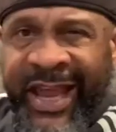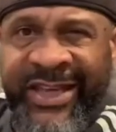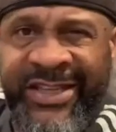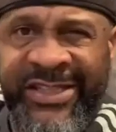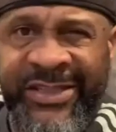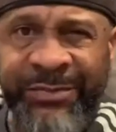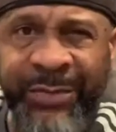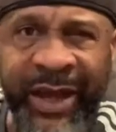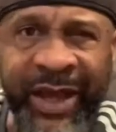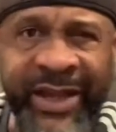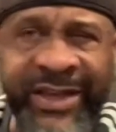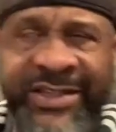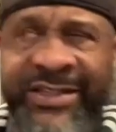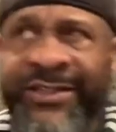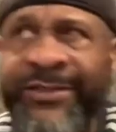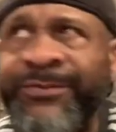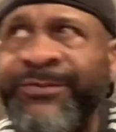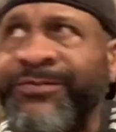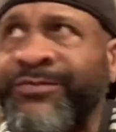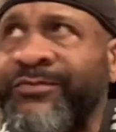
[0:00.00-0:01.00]

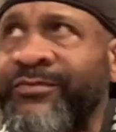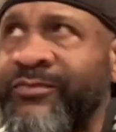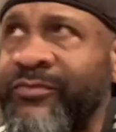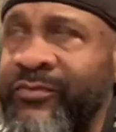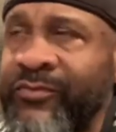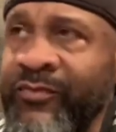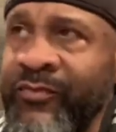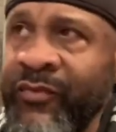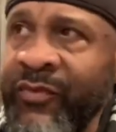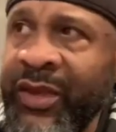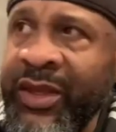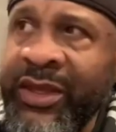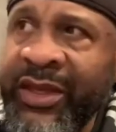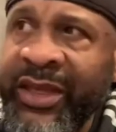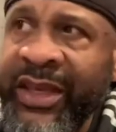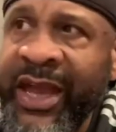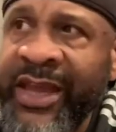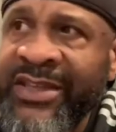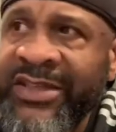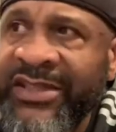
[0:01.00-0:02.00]
spice,
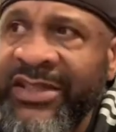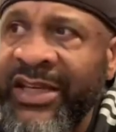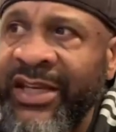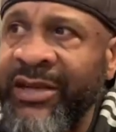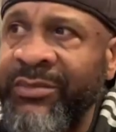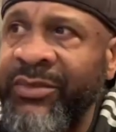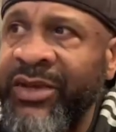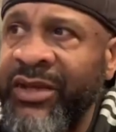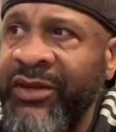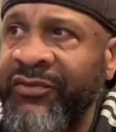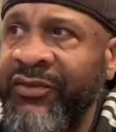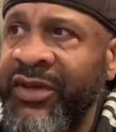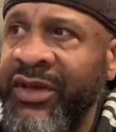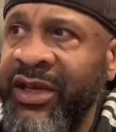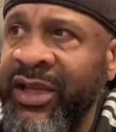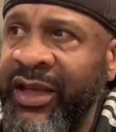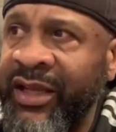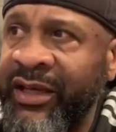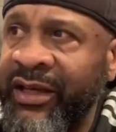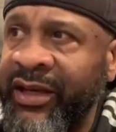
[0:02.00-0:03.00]
nice cinnamon and
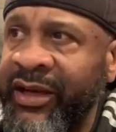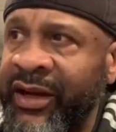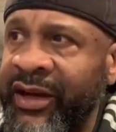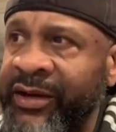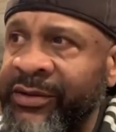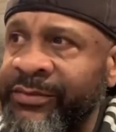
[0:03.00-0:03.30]
vanilla there.